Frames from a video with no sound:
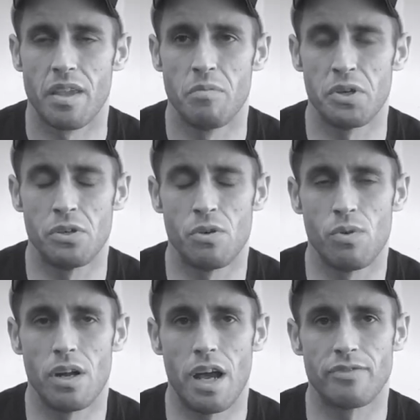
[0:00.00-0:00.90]
But you know
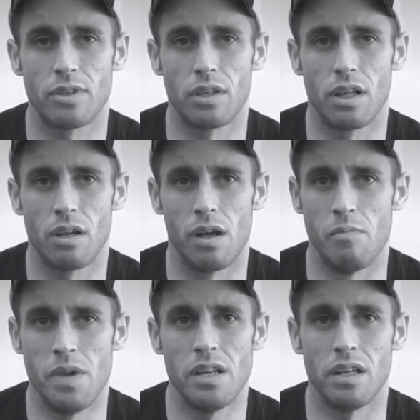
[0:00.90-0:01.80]
what? After a
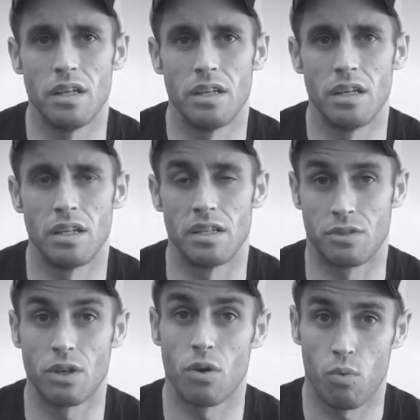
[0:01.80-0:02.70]
minute, it
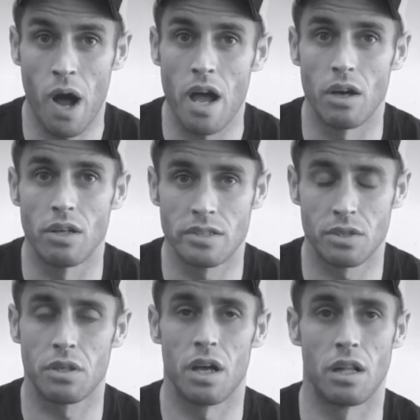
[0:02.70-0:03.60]
took a while. It
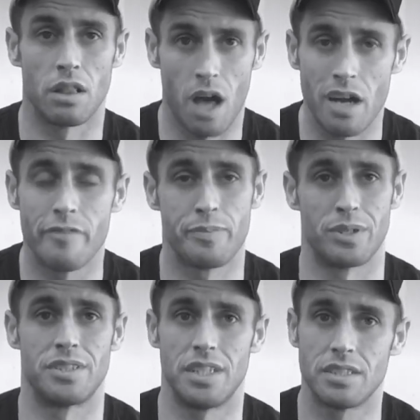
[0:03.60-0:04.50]
took a lot of
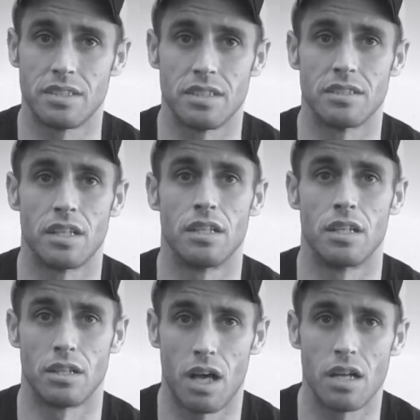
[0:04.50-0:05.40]
persistence and
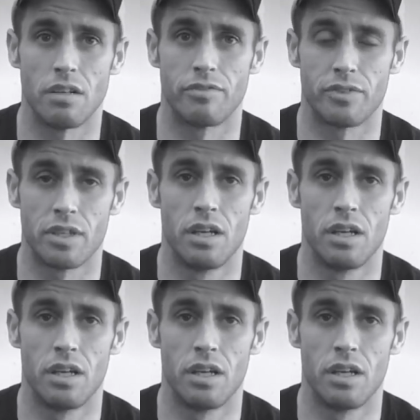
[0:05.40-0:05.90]
then a lot of